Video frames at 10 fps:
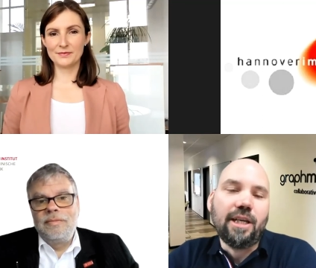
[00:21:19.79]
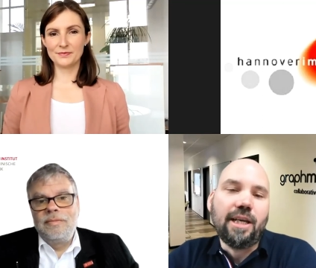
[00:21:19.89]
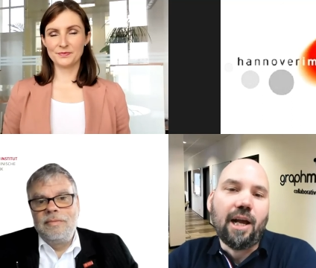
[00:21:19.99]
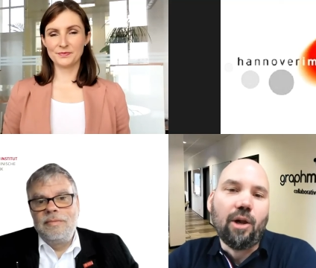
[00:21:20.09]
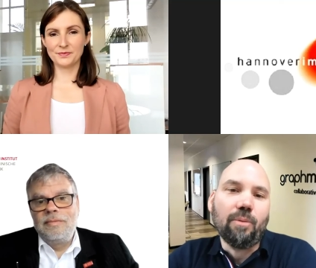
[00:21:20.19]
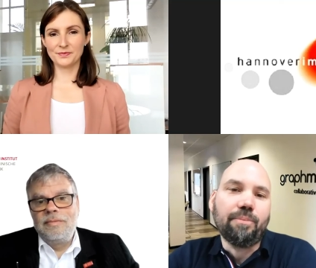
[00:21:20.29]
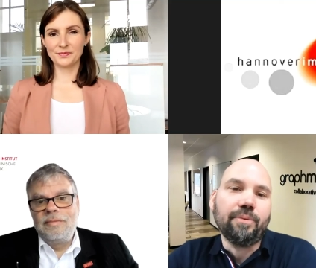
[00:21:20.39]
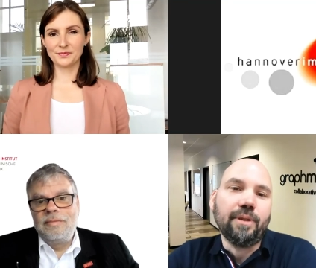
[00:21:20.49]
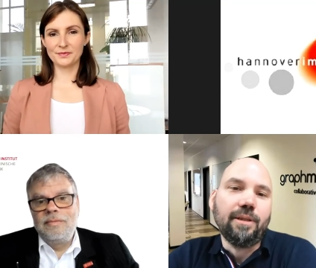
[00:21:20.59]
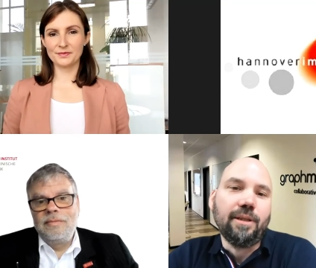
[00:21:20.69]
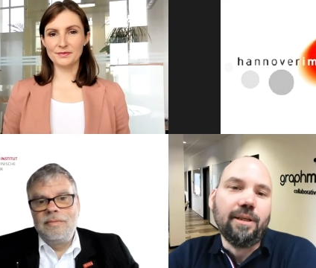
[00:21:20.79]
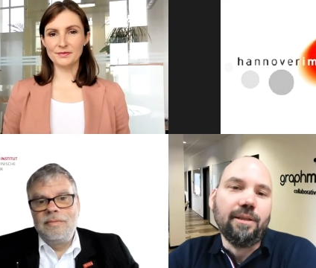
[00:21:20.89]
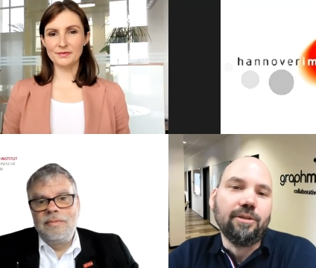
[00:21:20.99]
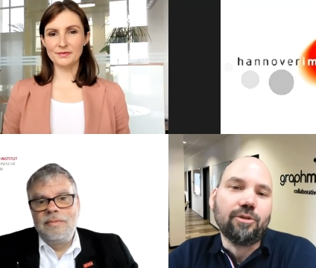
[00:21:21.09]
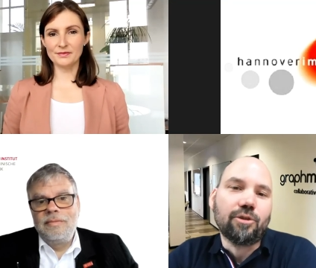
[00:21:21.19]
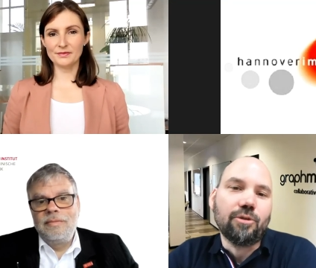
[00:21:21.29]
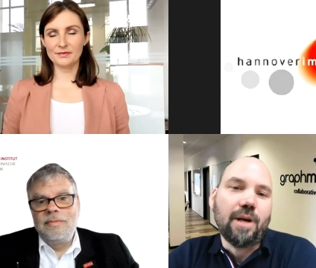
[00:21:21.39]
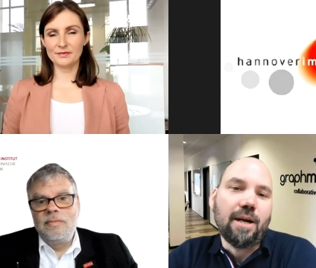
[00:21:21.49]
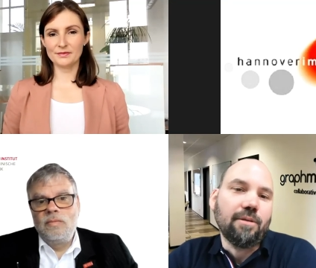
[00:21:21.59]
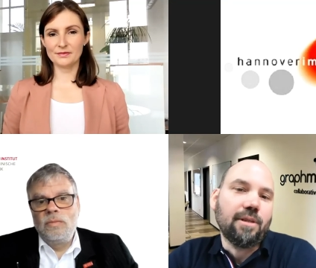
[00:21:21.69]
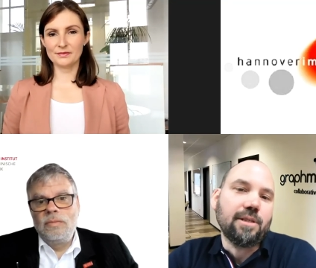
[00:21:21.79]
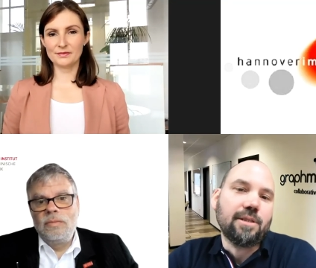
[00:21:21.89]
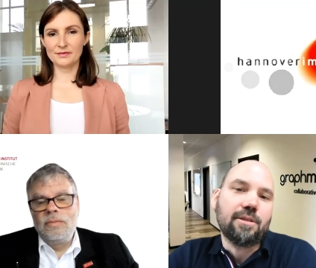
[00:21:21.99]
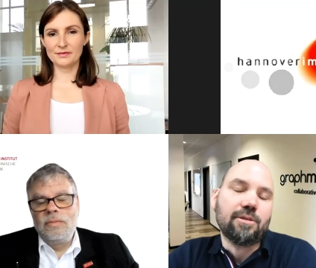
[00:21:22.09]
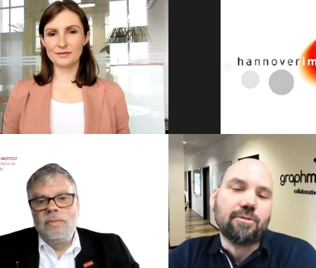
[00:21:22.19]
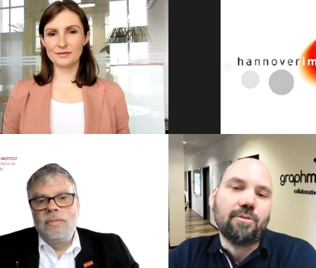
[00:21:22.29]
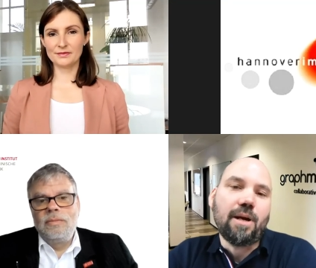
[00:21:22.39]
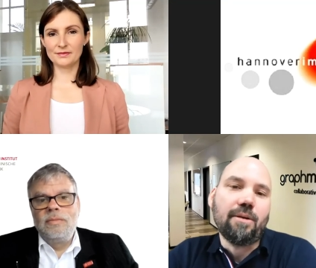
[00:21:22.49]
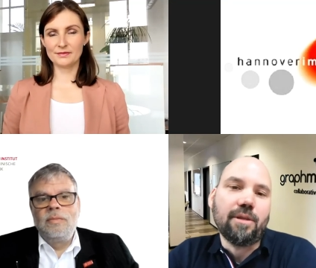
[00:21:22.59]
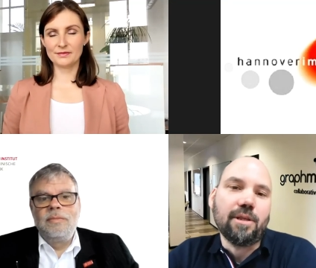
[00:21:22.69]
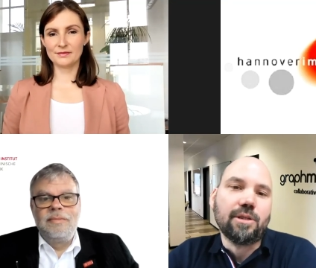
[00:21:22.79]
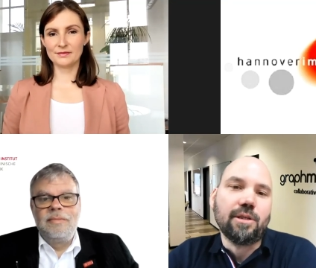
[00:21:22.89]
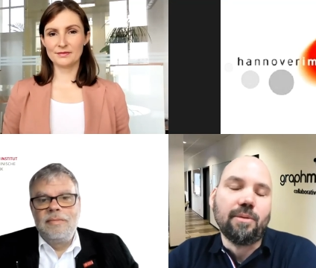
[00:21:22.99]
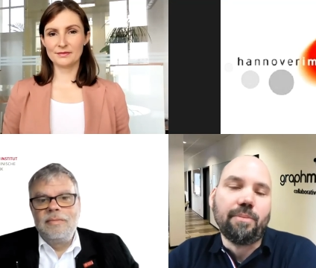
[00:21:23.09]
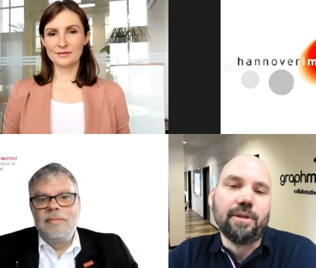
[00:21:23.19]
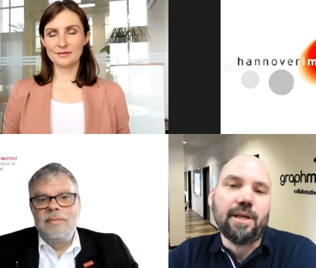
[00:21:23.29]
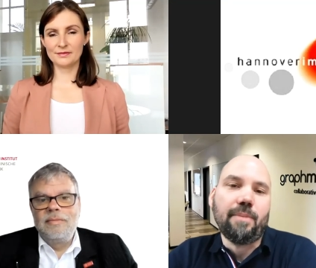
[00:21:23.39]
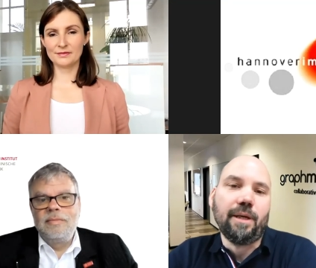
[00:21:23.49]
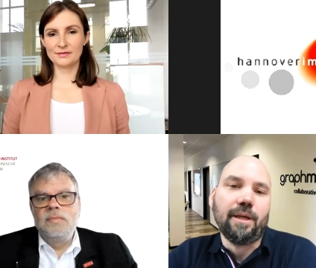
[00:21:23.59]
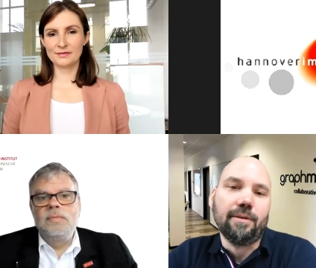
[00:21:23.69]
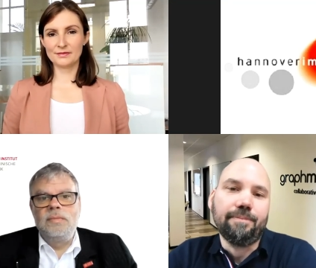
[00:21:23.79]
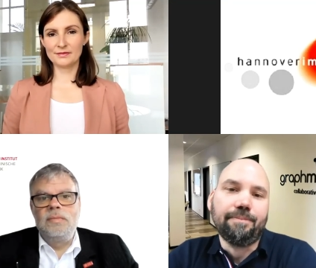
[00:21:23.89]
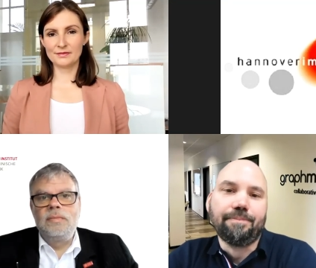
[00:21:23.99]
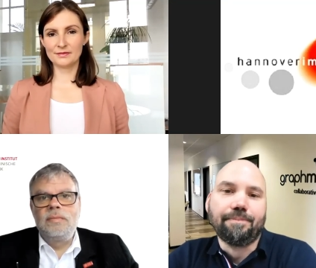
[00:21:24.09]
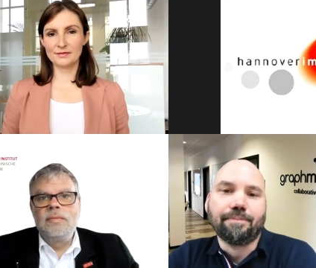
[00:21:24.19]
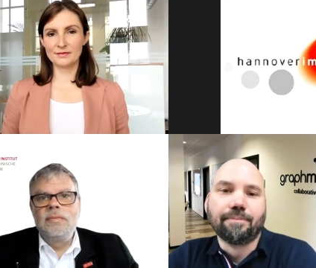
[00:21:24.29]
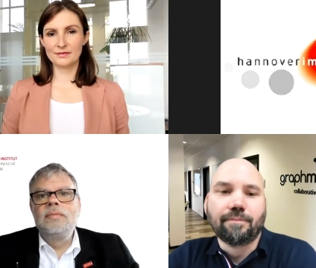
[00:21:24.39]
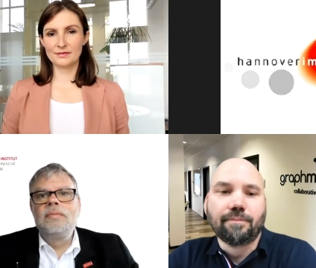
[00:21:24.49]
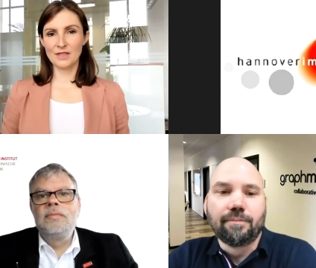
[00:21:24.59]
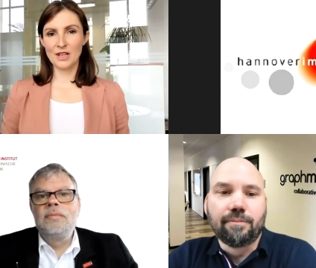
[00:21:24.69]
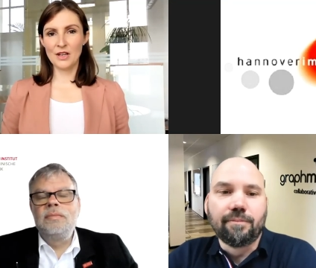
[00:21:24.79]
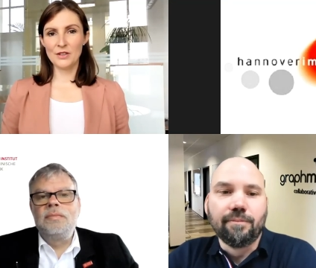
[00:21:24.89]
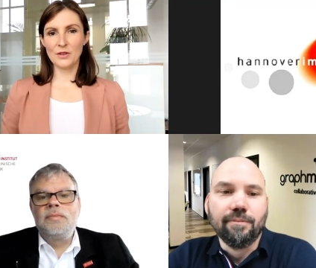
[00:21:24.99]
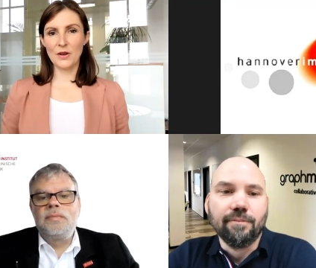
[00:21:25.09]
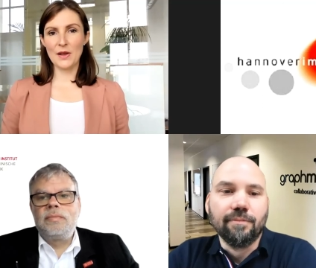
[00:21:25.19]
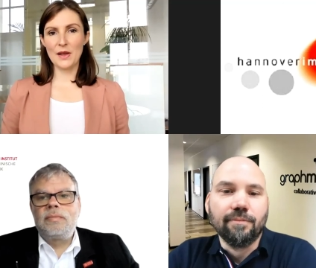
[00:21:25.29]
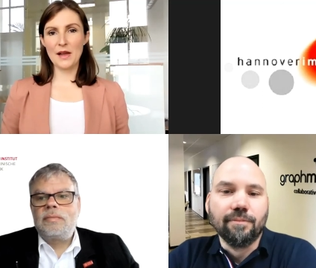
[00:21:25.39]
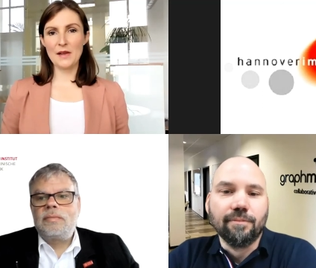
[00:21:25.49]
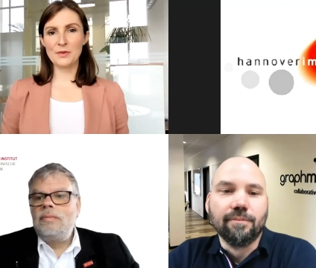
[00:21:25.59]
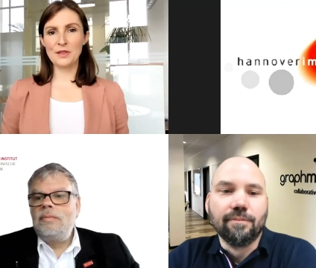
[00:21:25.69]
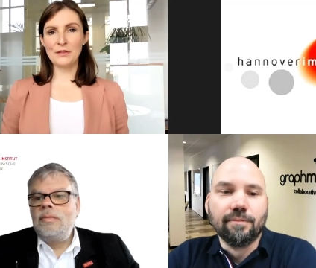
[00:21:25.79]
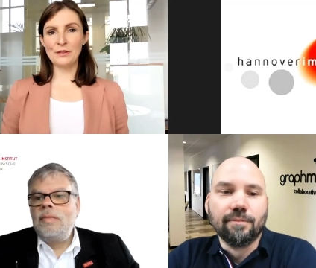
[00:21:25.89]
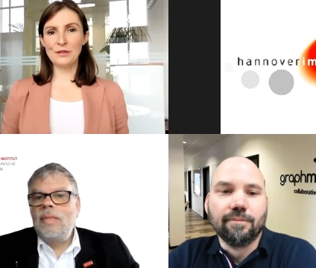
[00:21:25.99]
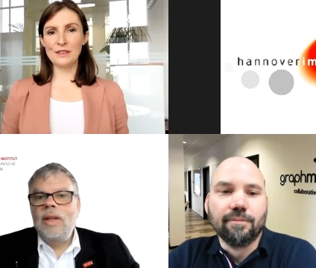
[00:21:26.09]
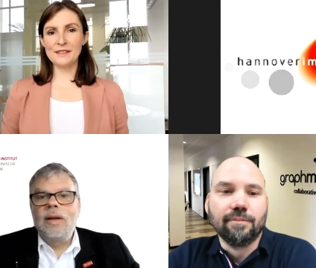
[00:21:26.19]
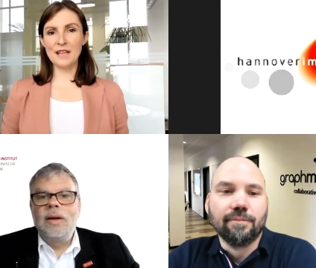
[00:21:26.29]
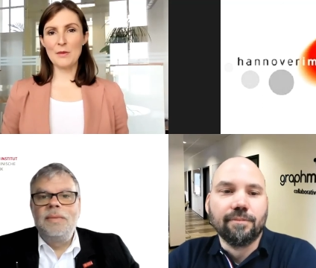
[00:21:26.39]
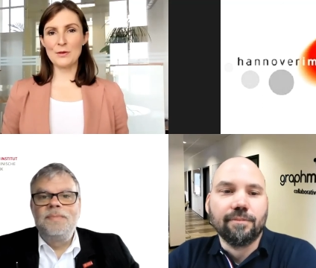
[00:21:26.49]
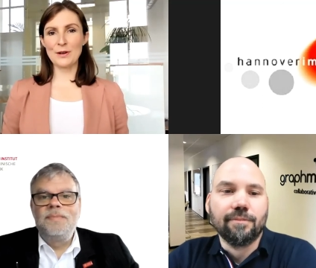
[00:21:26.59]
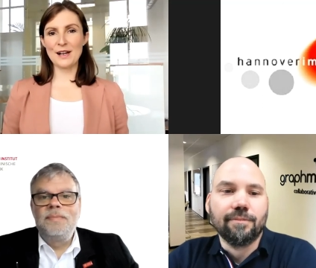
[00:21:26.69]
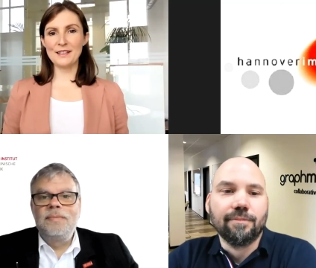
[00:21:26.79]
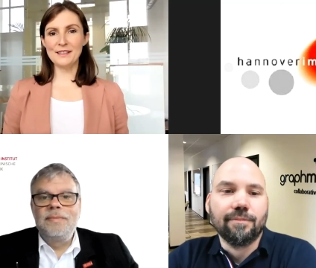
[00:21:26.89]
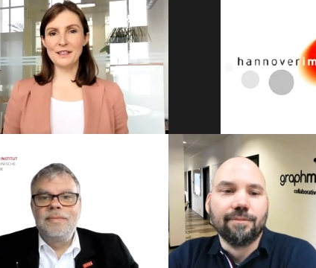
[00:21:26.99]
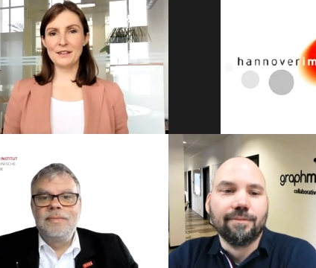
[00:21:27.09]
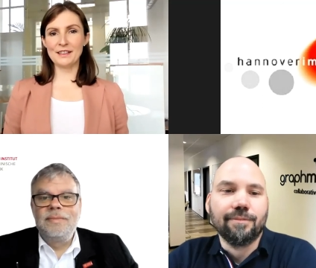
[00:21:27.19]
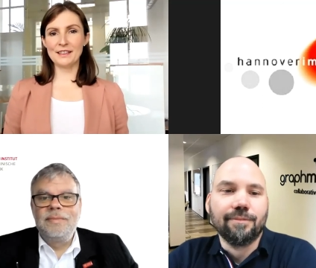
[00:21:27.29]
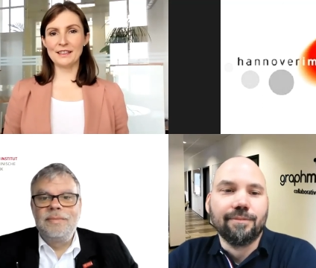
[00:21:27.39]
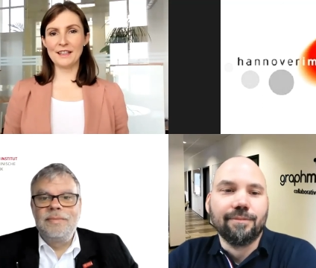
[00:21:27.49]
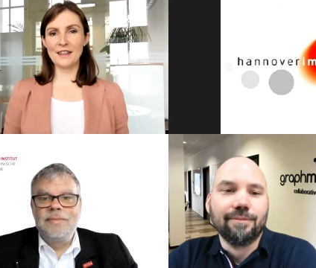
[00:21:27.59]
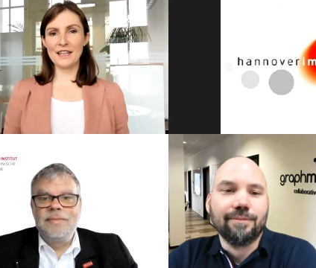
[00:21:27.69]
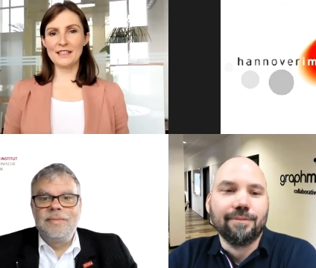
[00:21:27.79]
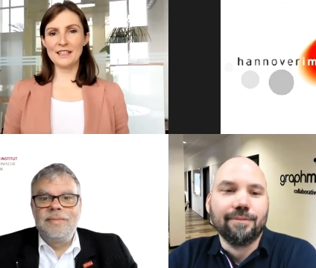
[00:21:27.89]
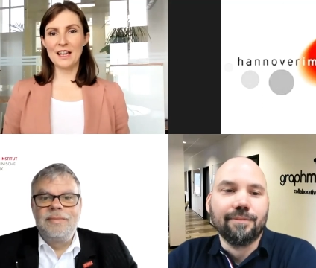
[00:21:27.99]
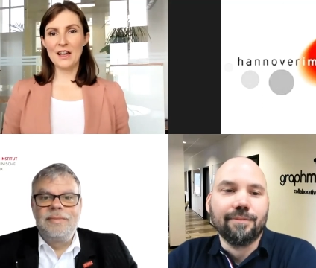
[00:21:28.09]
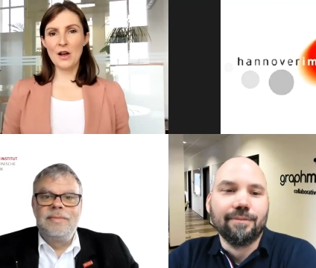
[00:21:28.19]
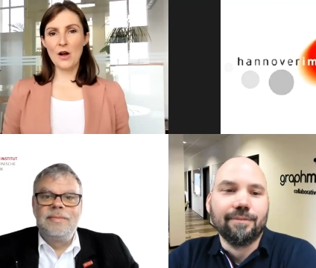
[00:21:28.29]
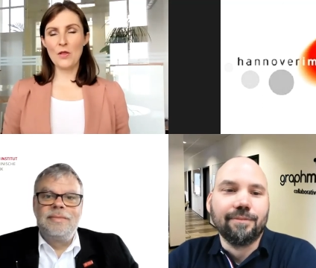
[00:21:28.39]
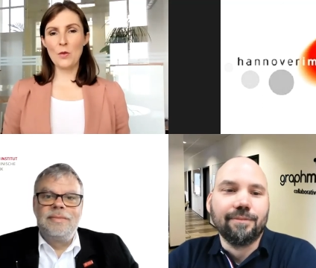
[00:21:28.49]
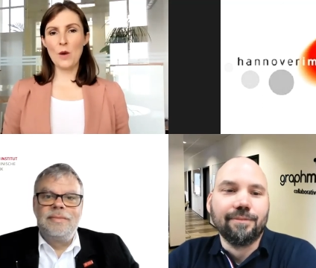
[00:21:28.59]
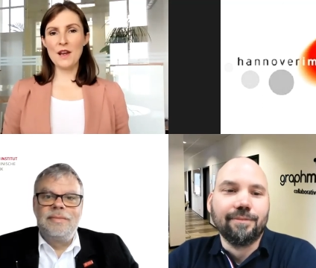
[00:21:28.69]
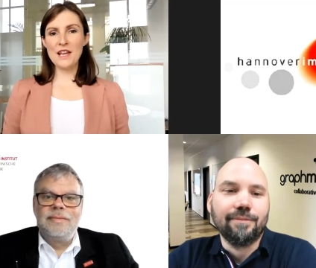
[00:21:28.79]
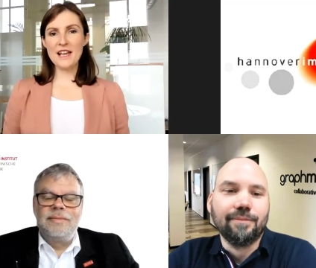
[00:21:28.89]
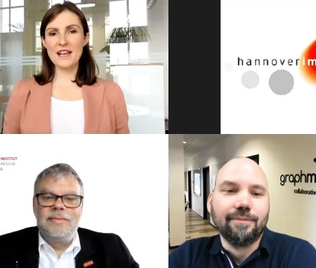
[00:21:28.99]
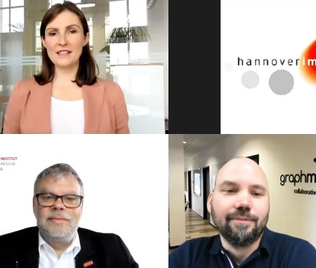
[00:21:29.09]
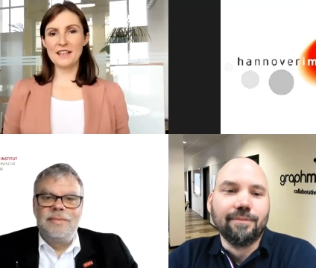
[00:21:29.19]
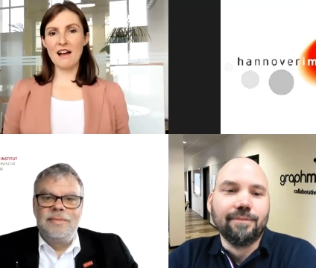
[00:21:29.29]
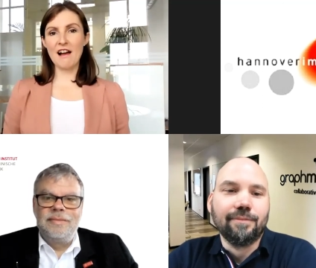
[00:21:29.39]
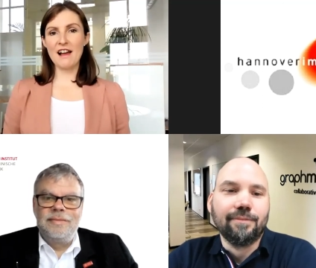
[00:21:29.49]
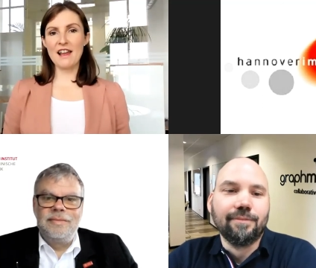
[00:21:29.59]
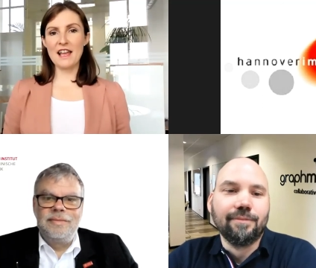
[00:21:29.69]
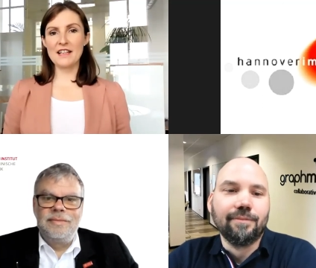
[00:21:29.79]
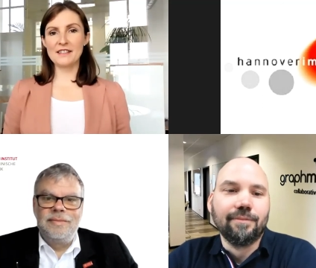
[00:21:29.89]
Speaker 1: help uh, throughout this throughout this uh, pandemic. So
Speaker 2: I, I briefly summarize here a little that on the one hand, I as